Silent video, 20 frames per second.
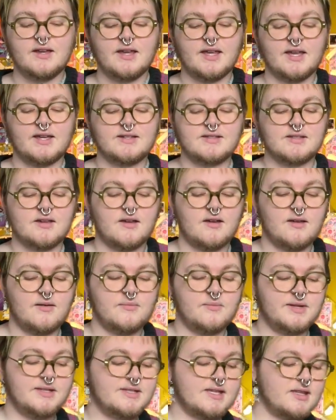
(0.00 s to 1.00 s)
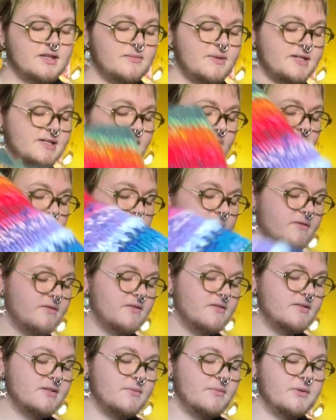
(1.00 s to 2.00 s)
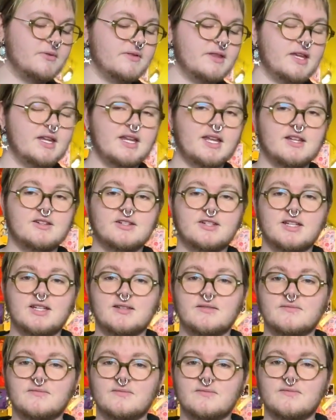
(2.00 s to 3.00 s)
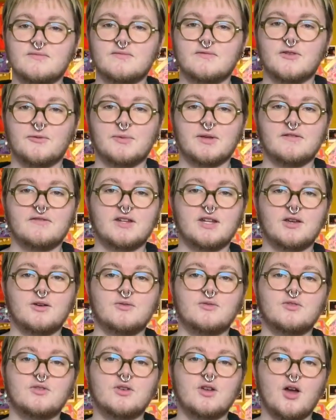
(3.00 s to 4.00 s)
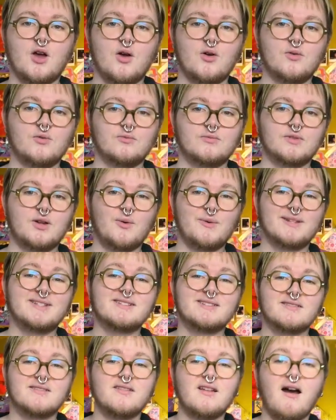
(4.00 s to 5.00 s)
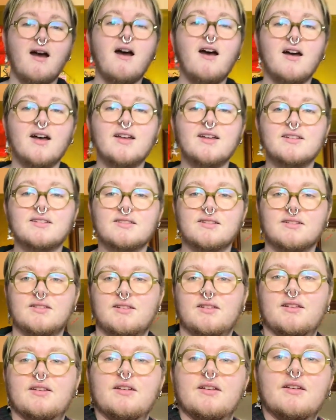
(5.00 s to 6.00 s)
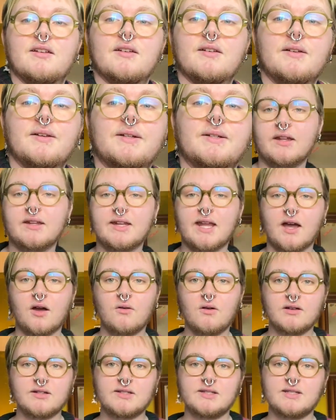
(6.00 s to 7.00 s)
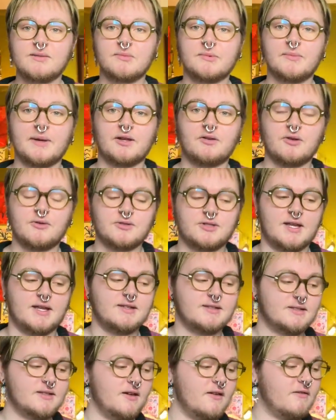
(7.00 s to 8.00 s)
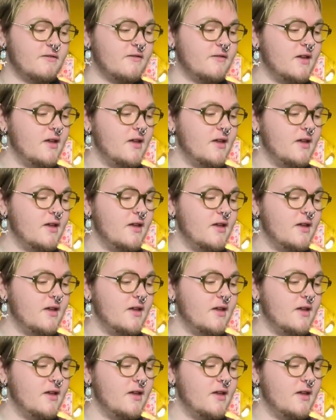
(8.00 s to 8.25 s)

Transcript: And is that the best idea for someone with ADHD filming a video? No, no, it's not. Right, now onto some of my crochet stuff.